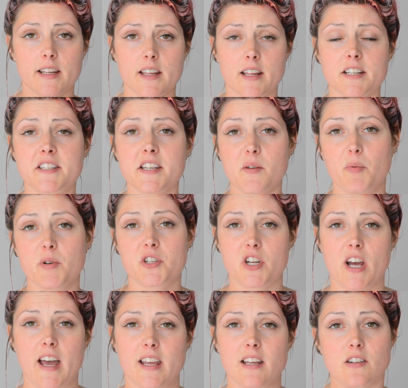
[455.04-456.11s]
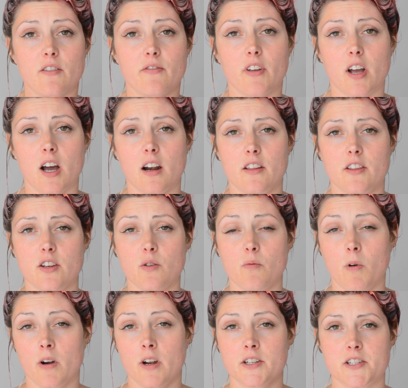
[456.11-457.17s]
a deeper shade of the colour that you
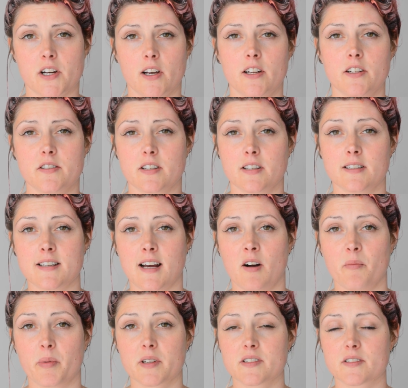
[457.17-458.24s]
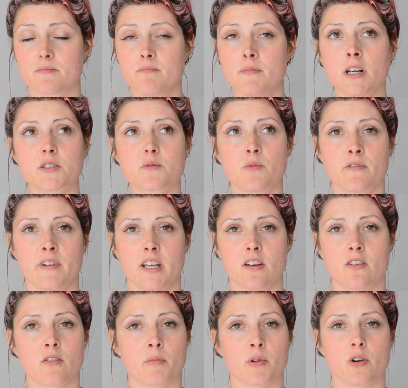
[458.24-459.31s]
want and diluting it down, because it's much more
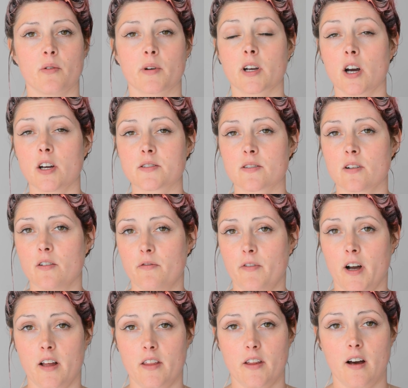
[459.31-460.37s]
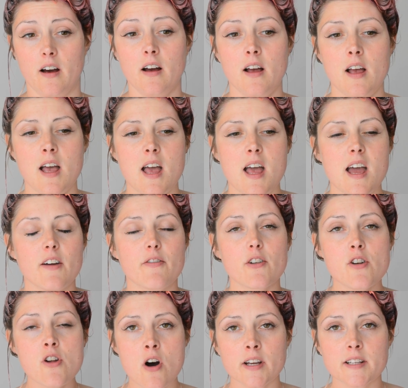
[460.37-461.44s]
economical, it goes a lot further. If you're
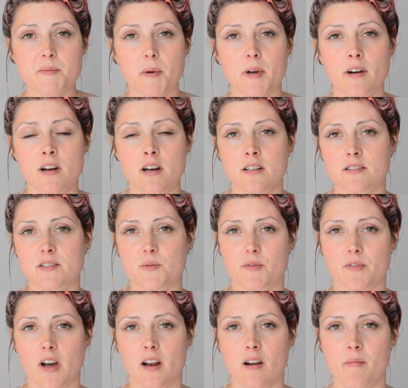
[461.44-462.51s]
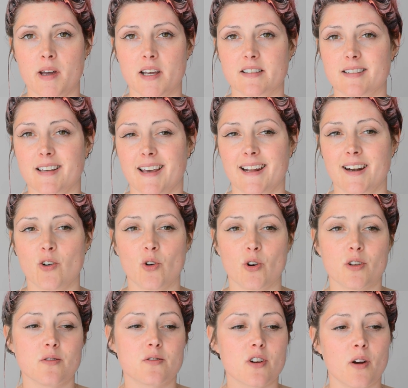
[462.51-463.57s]
not experienced with colour mixing, or
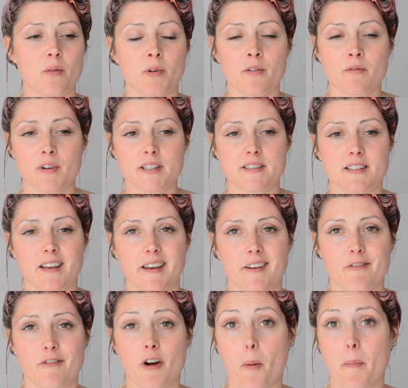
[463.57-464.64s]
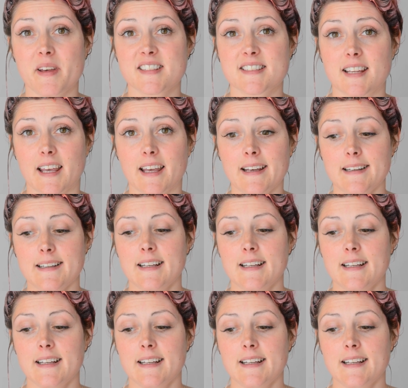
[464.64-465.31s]
you don't want to risk it for a biscuit,